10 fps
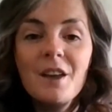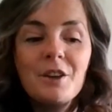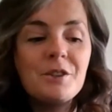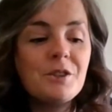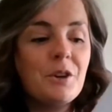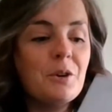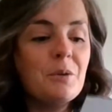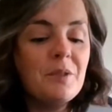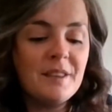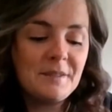
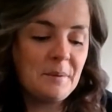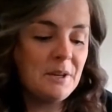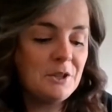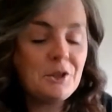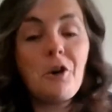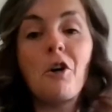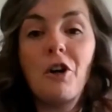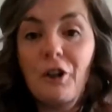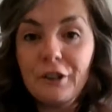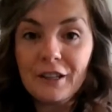So this one is
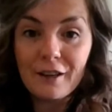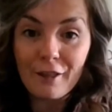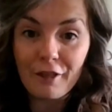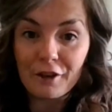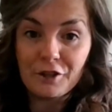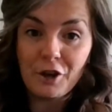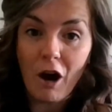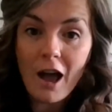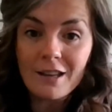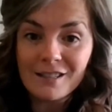called The
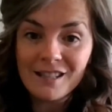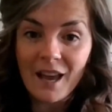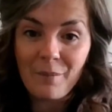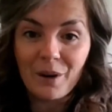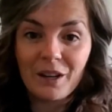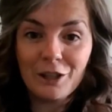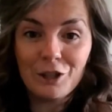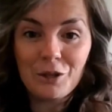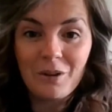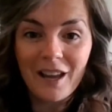Dot, and we're going to
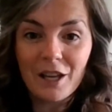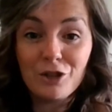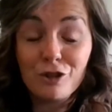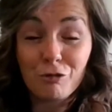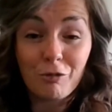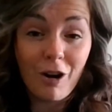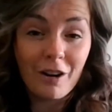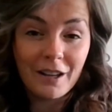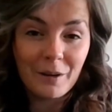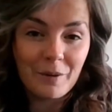do a
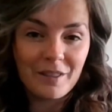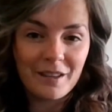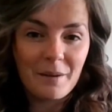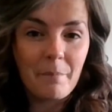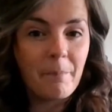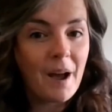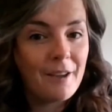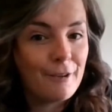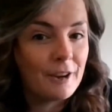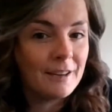drawing with it,
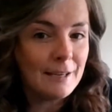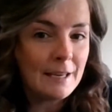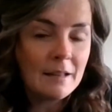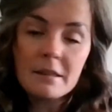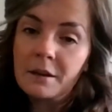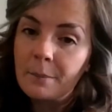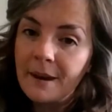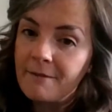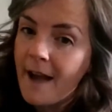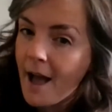but you're going to need a little bit
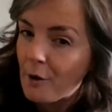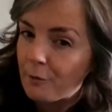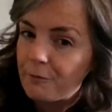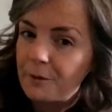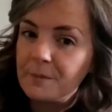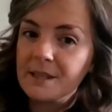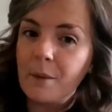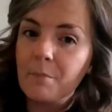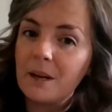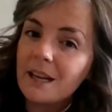of help from
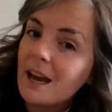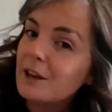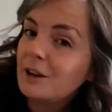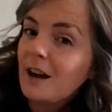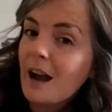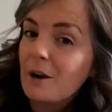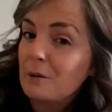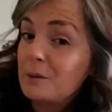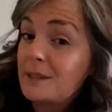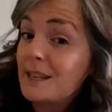somebody at your
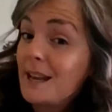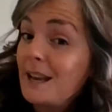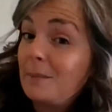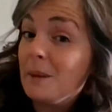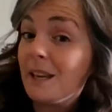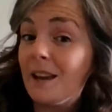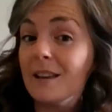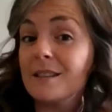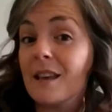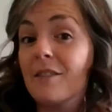house
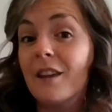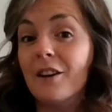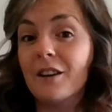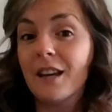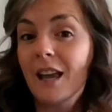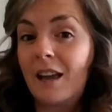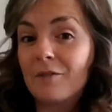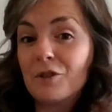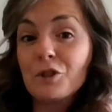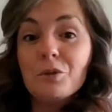because they're going to have
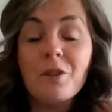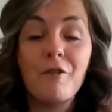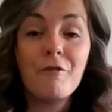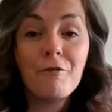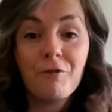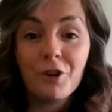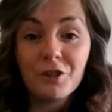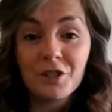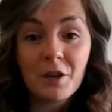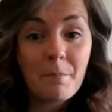to do the
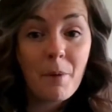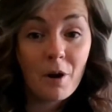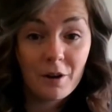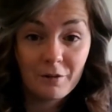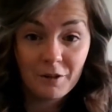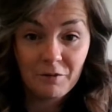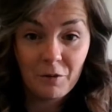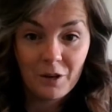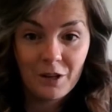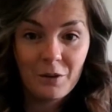first part of it
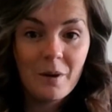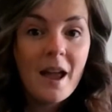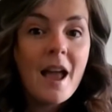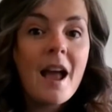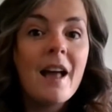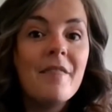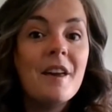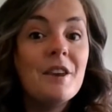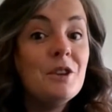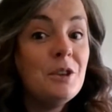for you, and
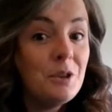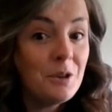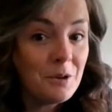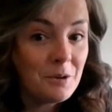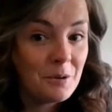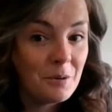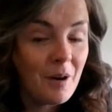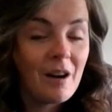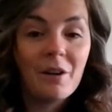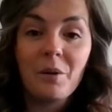then you
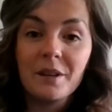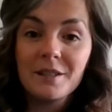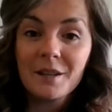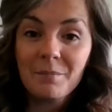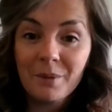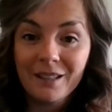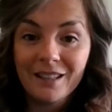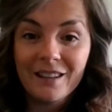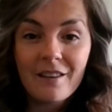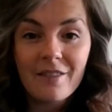are going to
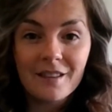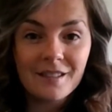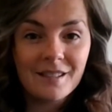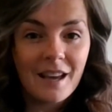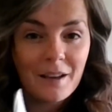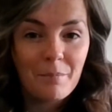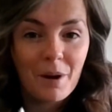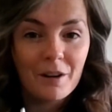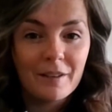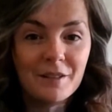complete the second
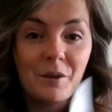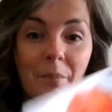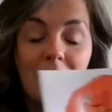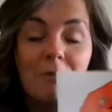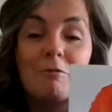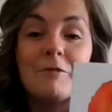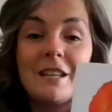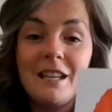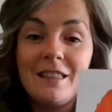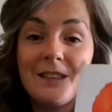part of it. So I'm going to
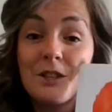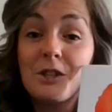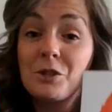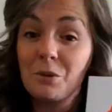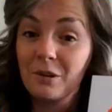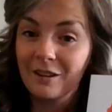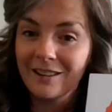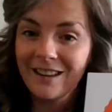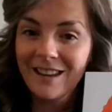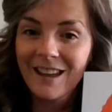read the
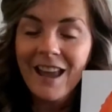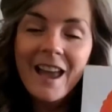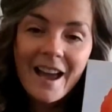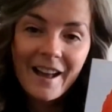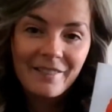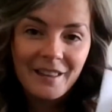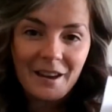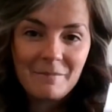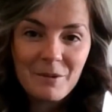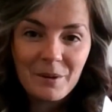story, and then
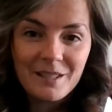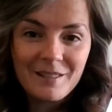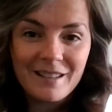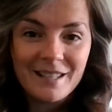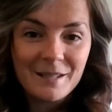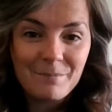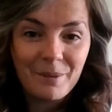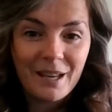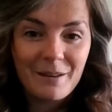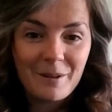I'm going to
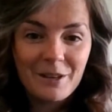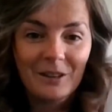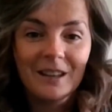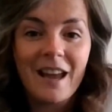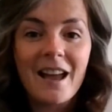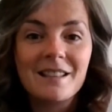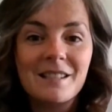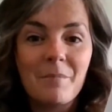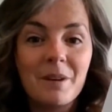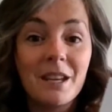explain what you're going to ask
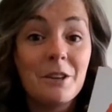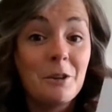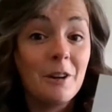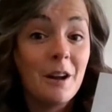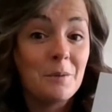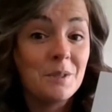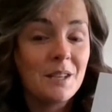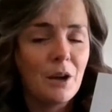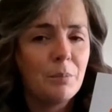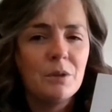somebody at your house to
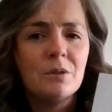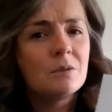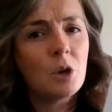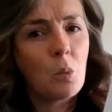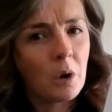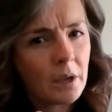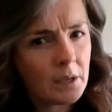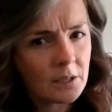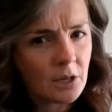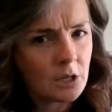help you do. Don't worry,
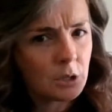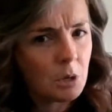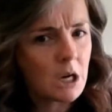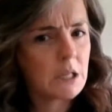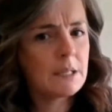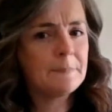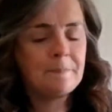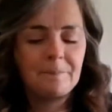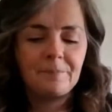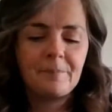it's not too hard.
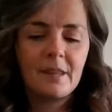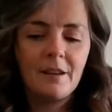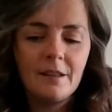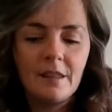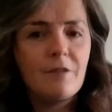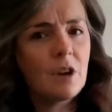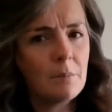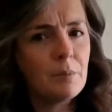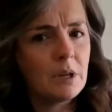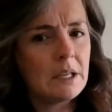They've got a
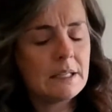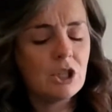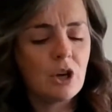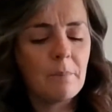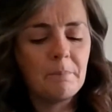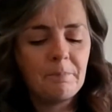pretty easy job.